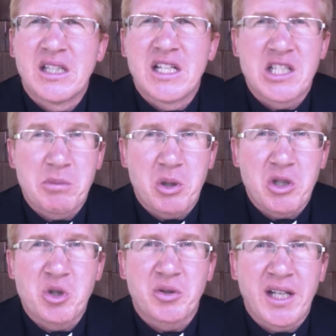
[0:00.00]

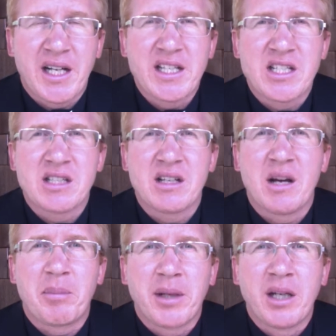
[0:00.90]
Spiritual ties
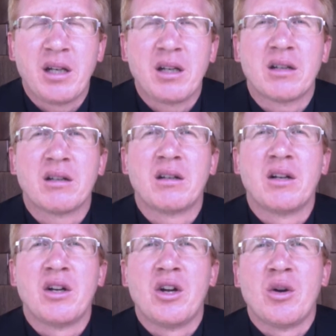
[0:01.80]
appear
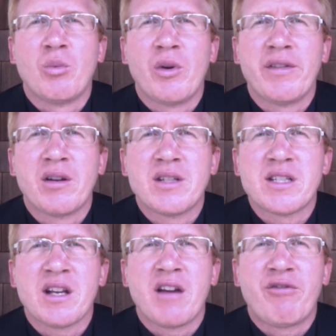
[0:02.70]
when there
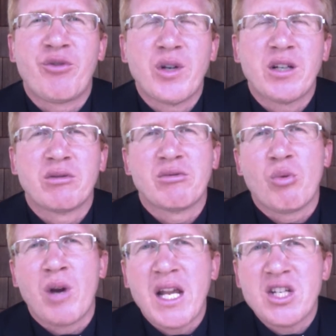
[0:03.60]
is a frequent
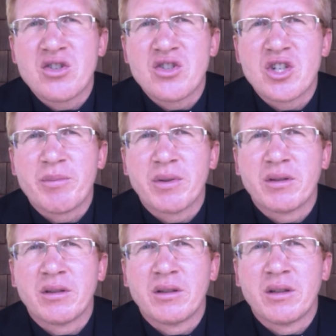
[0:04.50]
relationship.
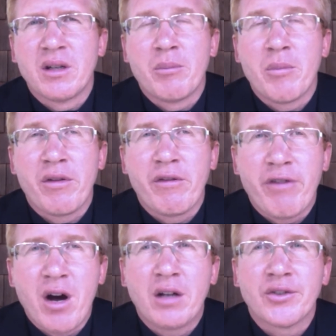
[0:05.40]
But the
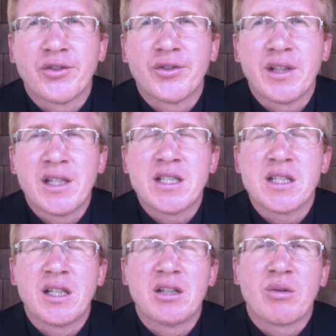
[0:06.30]
fount is
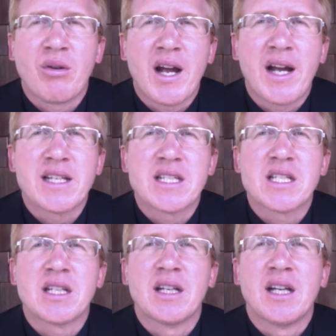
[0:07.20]
in Christ.
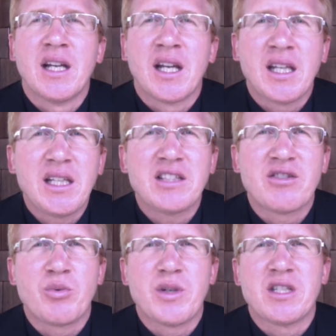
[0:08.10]
He is
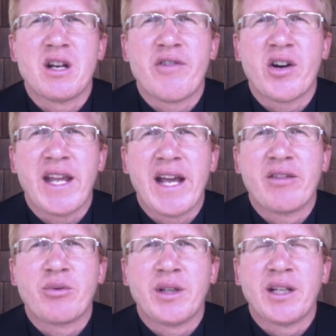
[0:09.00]
the reason of our
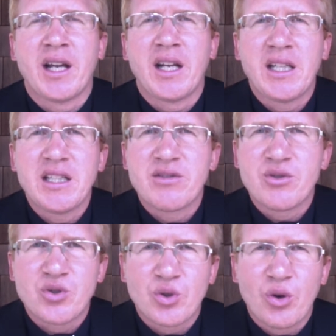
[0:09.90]
gathering, and he is the
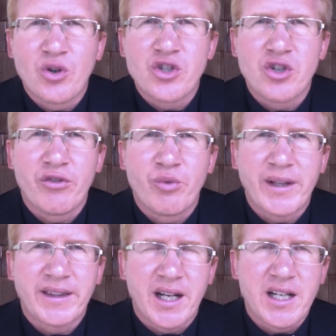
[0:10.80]
source of what
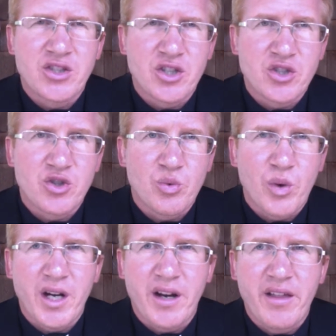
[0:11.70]
ties us to
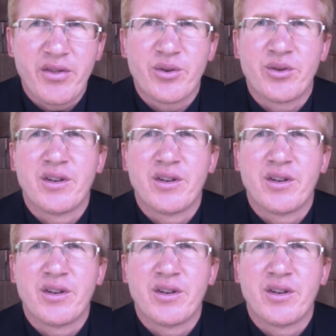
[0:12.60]
one another,